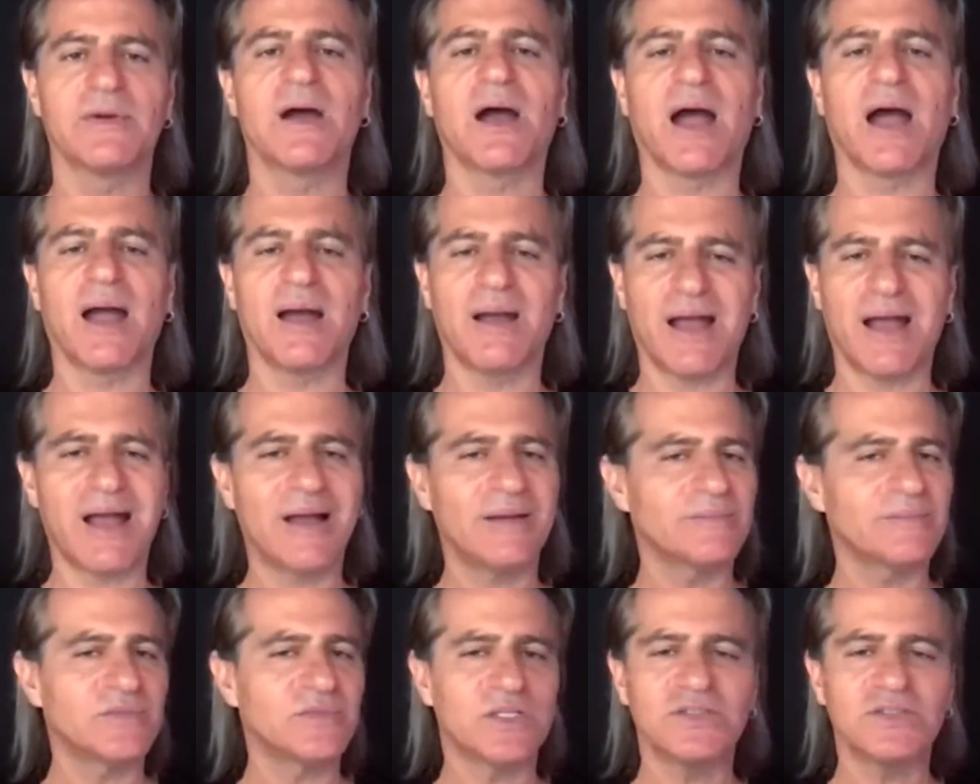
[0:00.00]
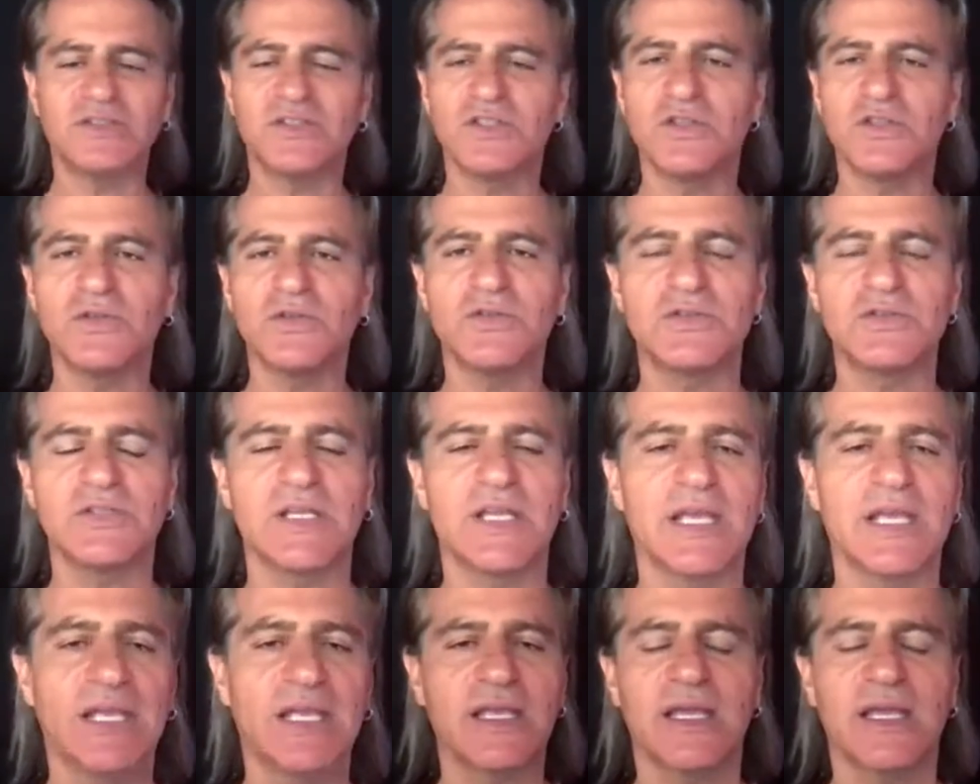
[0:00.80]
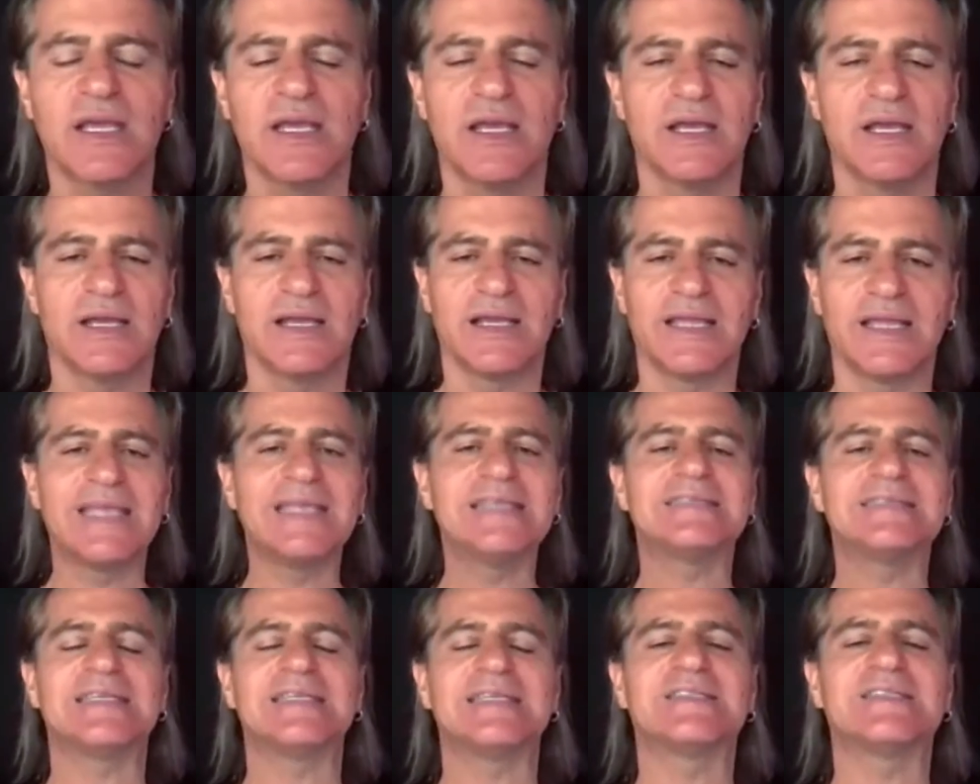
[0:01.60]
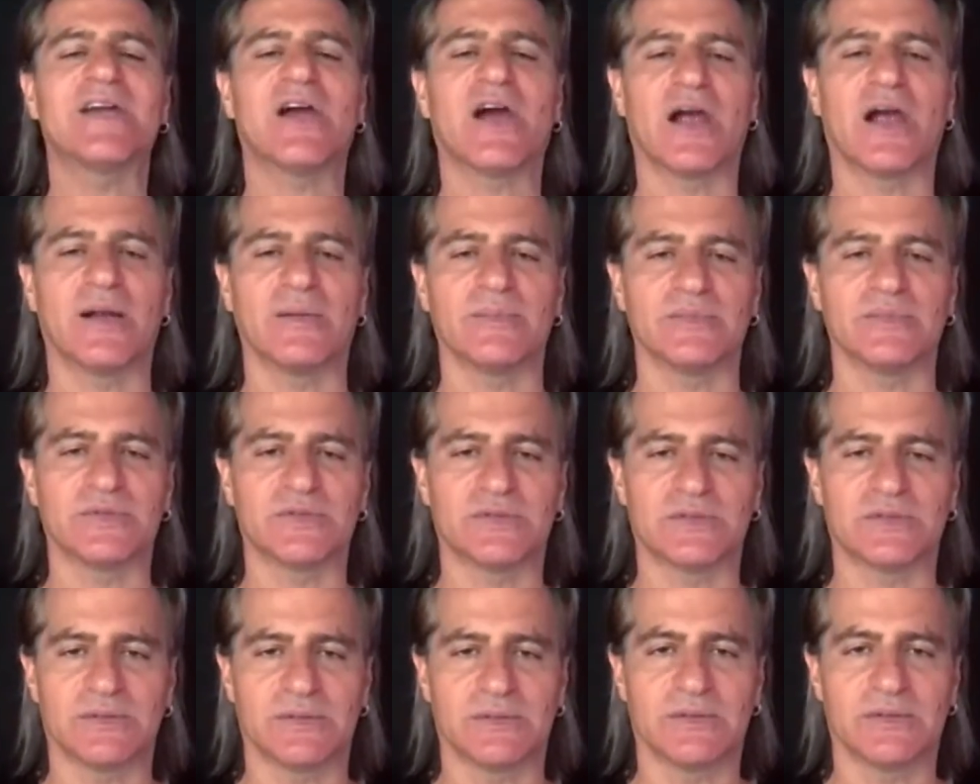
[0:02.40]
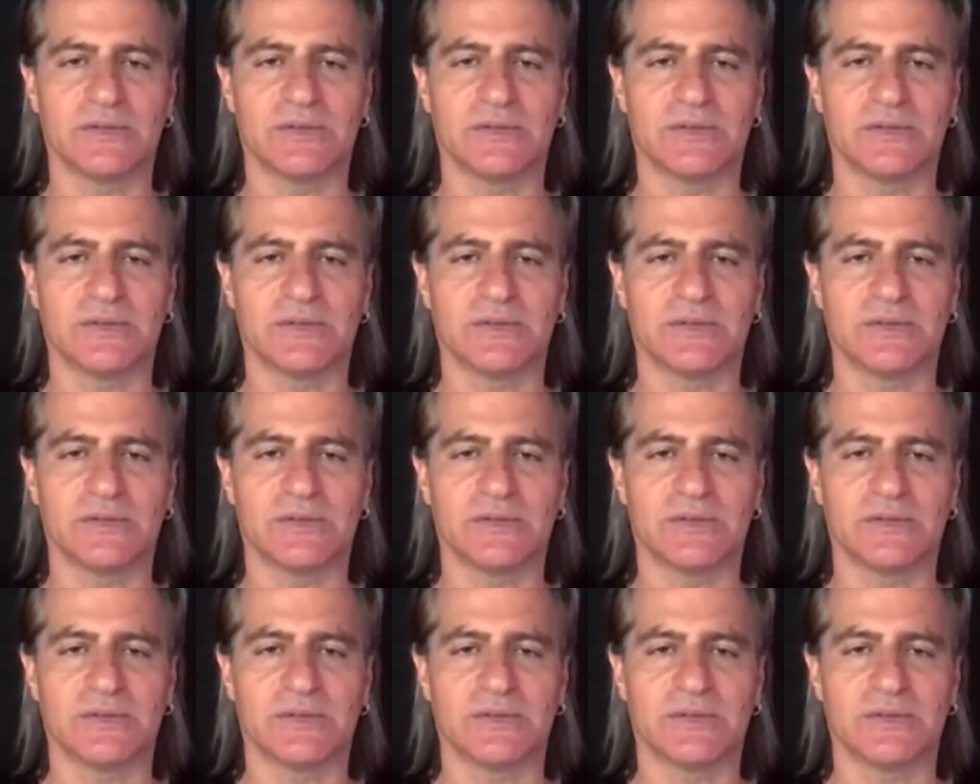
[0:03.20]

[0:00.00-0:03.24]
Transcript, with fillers: Yeah. I, I'm just using easy terms.